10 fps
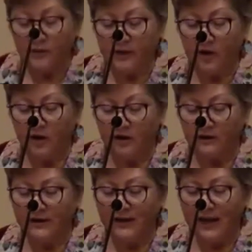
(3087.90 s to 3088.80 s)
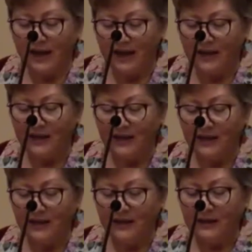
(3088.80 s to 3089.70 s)
heart, the
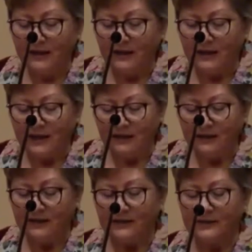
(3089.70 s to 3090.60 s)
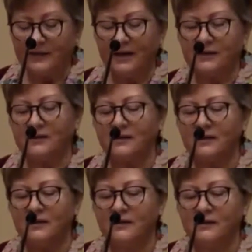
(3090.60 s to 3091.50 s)
aching, healing sense
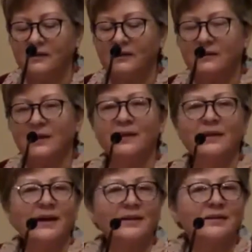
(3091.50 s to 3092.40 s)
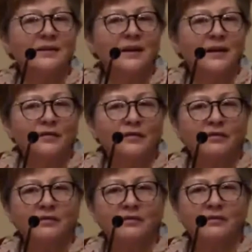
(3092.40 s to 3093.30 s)
that that is enough.
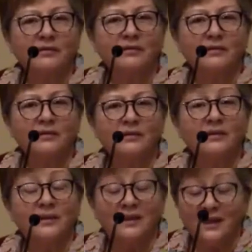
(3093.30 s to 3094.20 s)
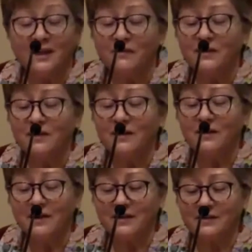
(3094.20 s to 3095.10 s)
Even
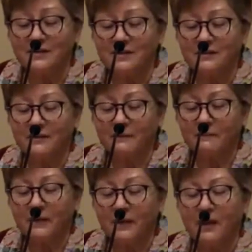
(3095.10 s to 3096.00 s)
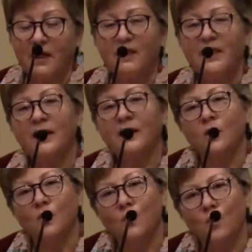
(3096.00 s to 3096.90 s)
this, that
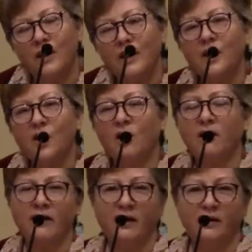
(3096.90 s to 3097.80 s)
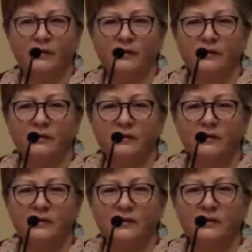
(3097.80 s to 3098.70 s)
we are enough,
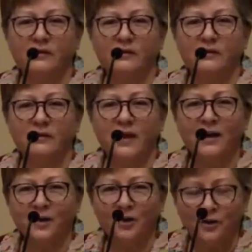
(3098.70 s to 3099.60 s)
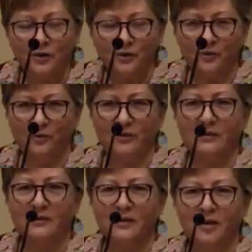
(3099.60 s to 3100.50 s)
that you
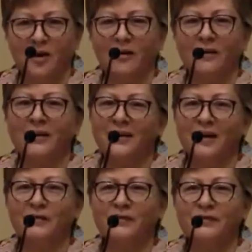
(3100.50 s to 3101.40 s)
are enough.